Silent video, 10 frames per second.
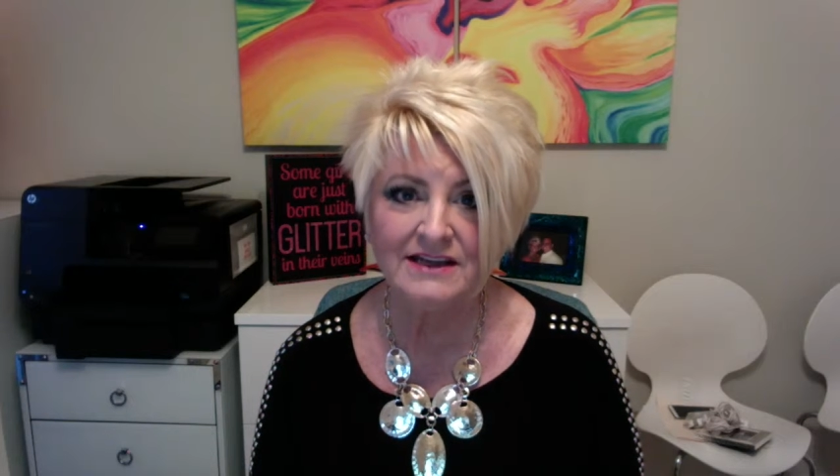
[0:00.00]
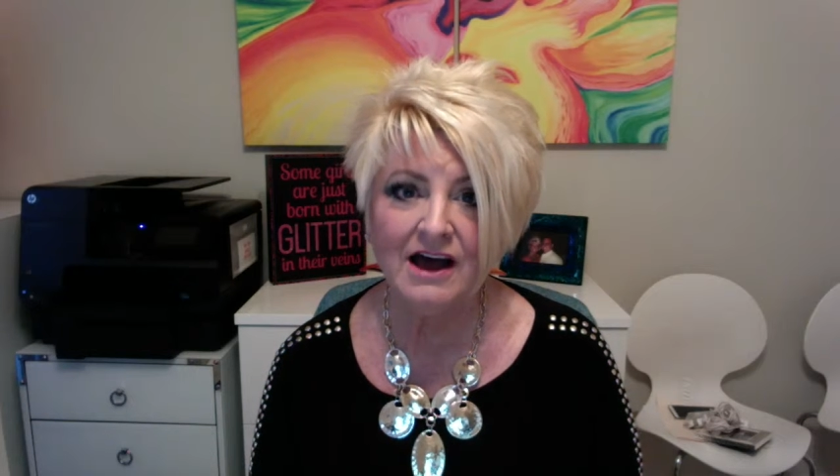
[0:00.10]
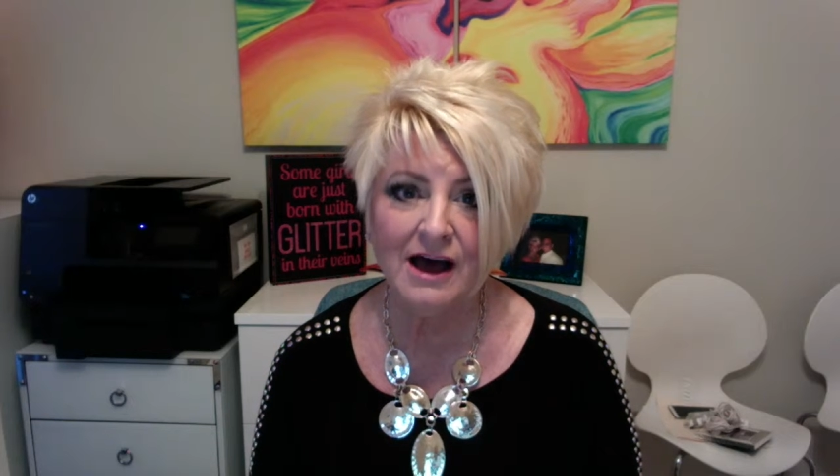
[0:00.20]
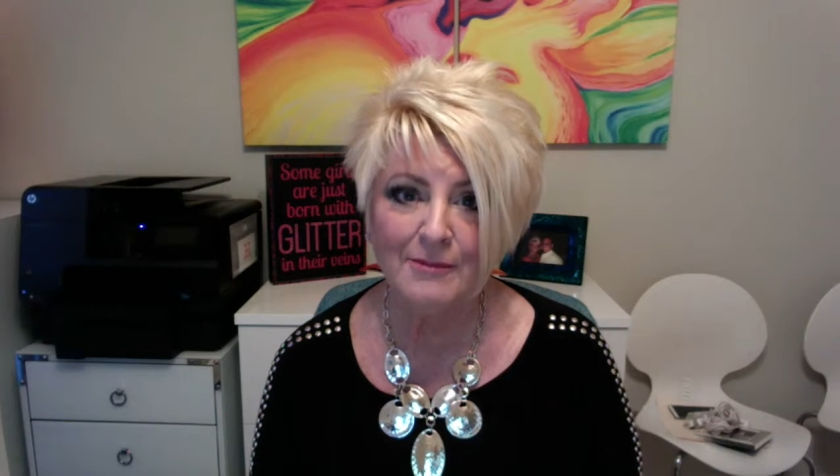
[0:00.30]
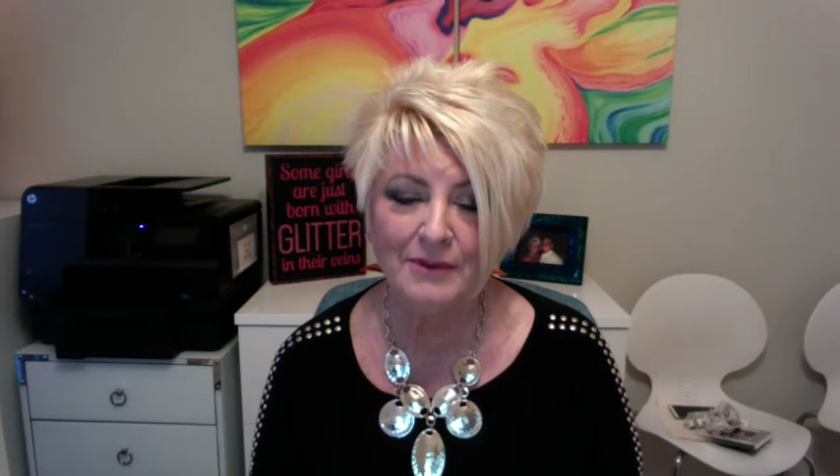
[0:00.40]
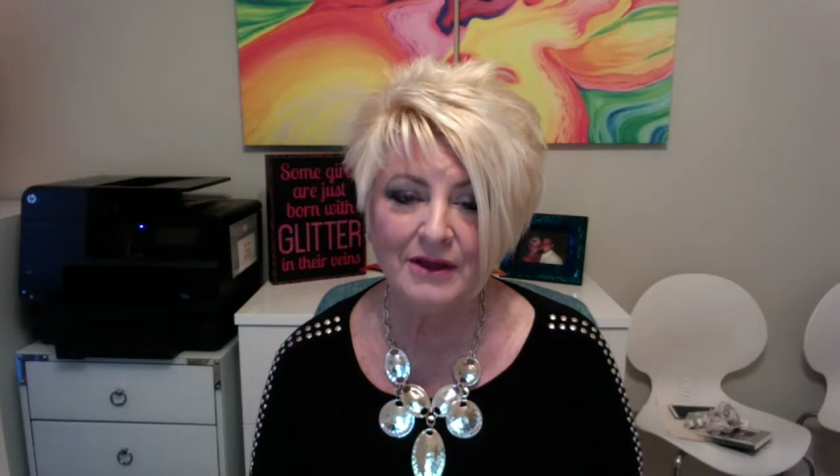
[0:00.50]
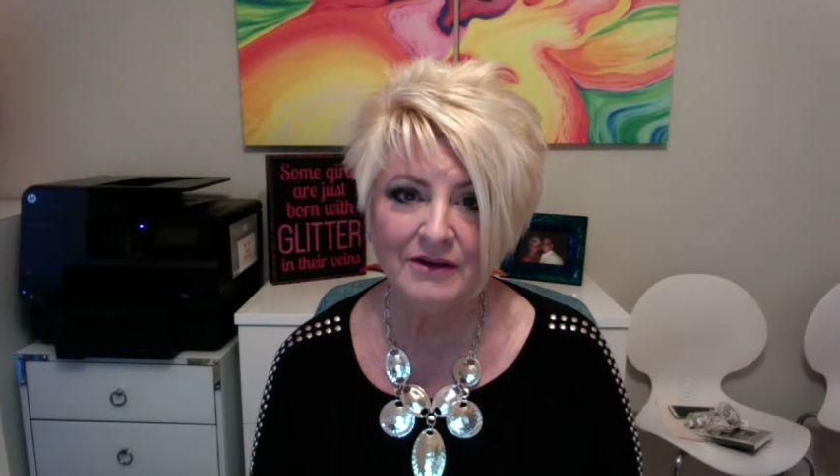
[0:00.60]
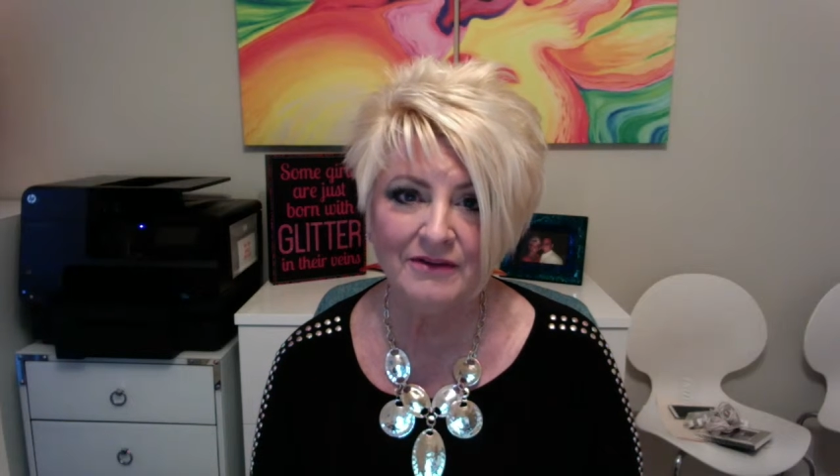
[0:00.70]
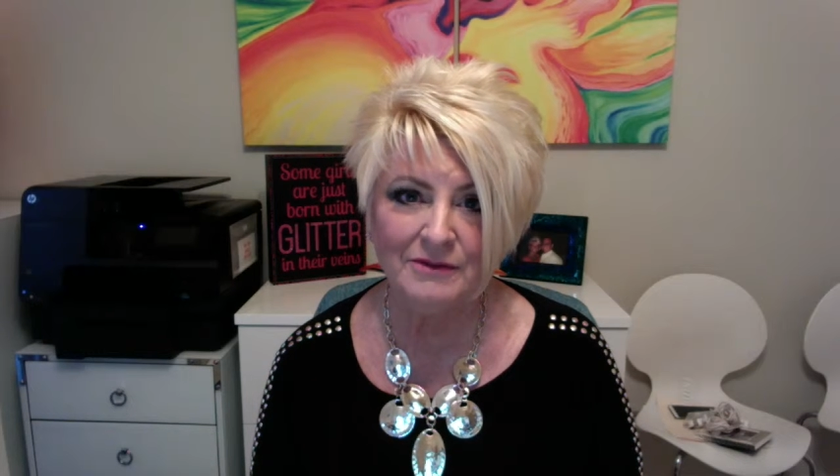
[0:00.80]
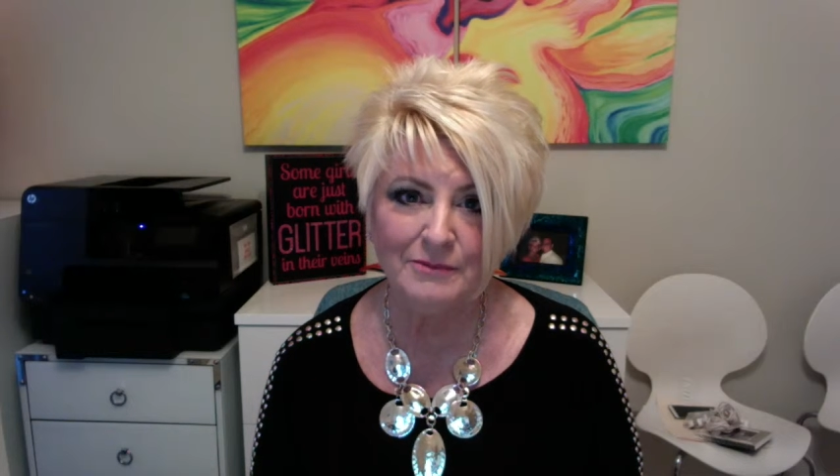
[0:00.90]
top
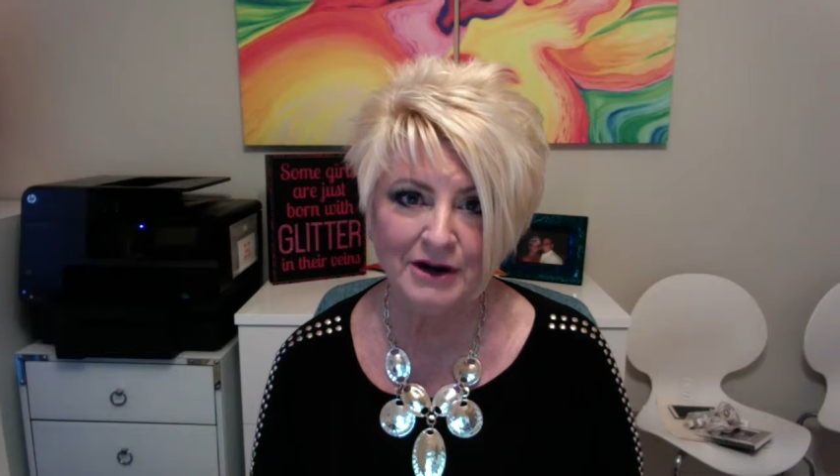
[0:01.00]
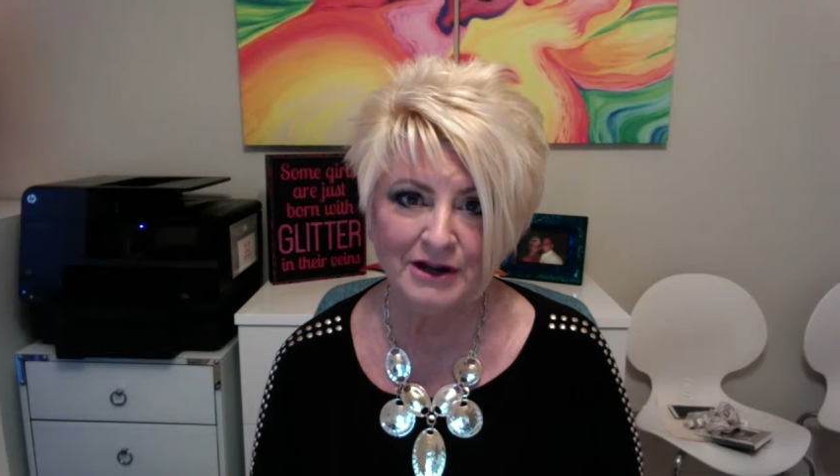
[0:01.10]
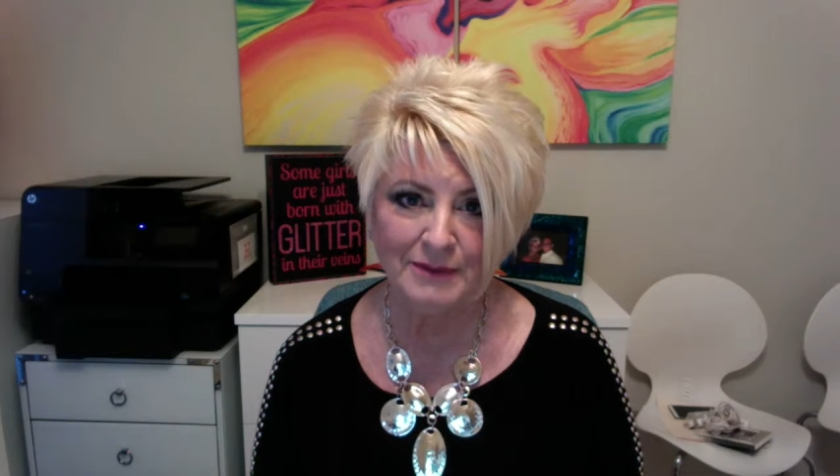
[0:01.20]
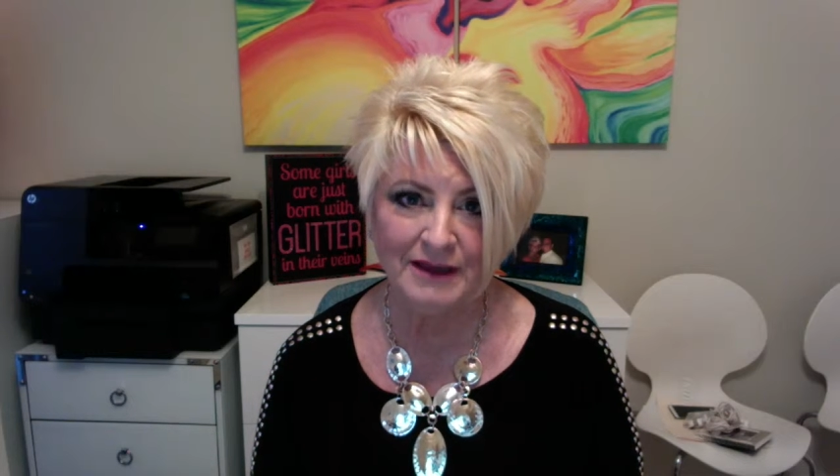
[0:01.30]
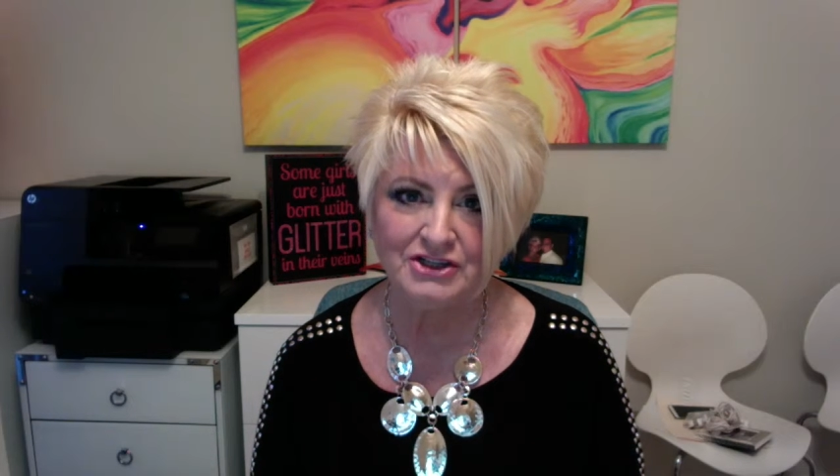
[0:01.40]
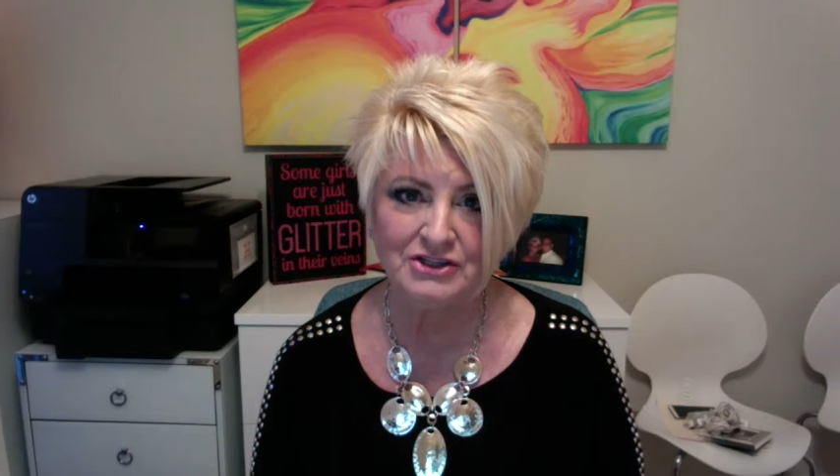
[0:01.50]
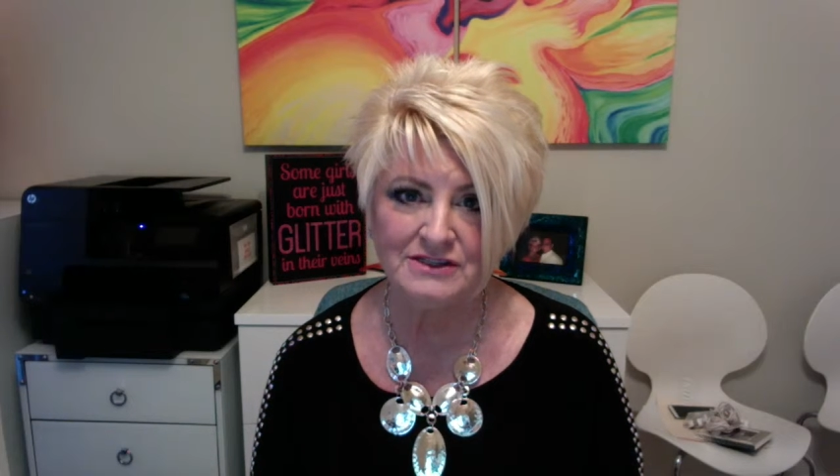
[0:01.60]
of the party page.